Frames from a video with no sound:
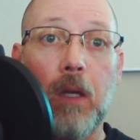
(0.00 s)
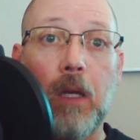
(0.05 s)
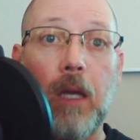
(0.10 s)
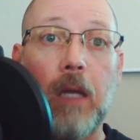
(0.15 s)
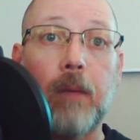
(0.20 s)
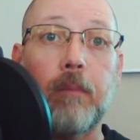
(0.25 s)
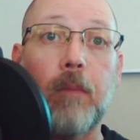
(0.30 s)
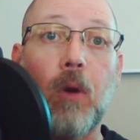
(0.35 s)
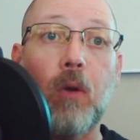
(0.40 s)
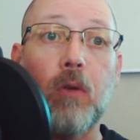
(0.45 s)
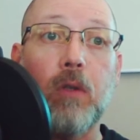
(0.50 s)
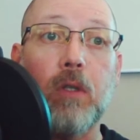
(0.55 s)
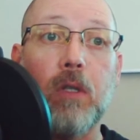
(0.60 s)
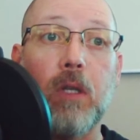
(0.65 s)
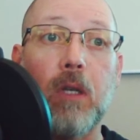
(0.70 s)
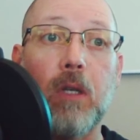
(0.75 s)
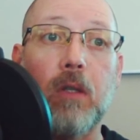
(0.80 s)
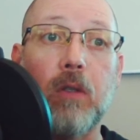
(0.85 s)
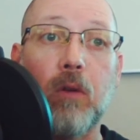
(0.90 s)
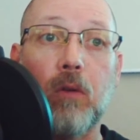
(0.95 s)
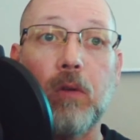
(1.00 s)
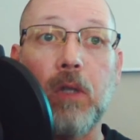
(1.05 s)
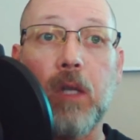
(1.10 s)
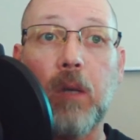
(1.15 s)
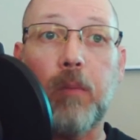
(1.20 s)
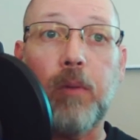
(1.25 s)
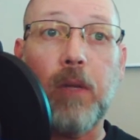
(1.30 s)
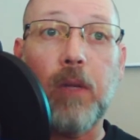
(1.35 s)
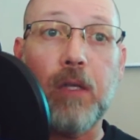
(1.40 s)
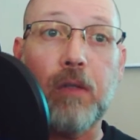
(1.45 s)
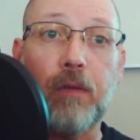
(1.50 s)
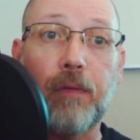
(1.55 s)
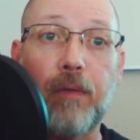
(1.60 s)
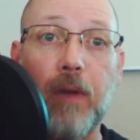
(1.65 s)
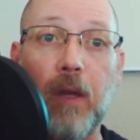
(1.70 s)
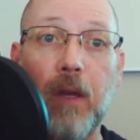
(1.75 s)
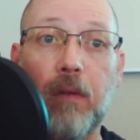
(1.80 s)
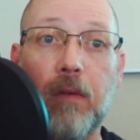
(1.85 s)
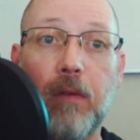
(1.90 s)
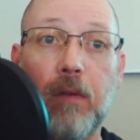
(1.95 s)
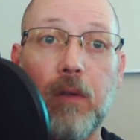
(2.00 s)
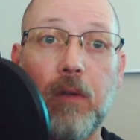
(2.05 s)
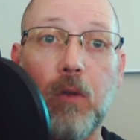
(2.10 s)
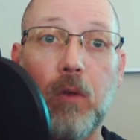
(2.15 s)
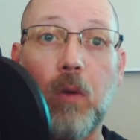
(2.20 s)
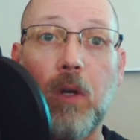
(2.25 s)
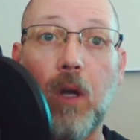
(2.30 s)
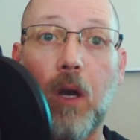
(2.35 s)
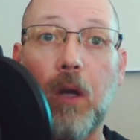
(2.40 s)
At most, it is only a pledge of faith to an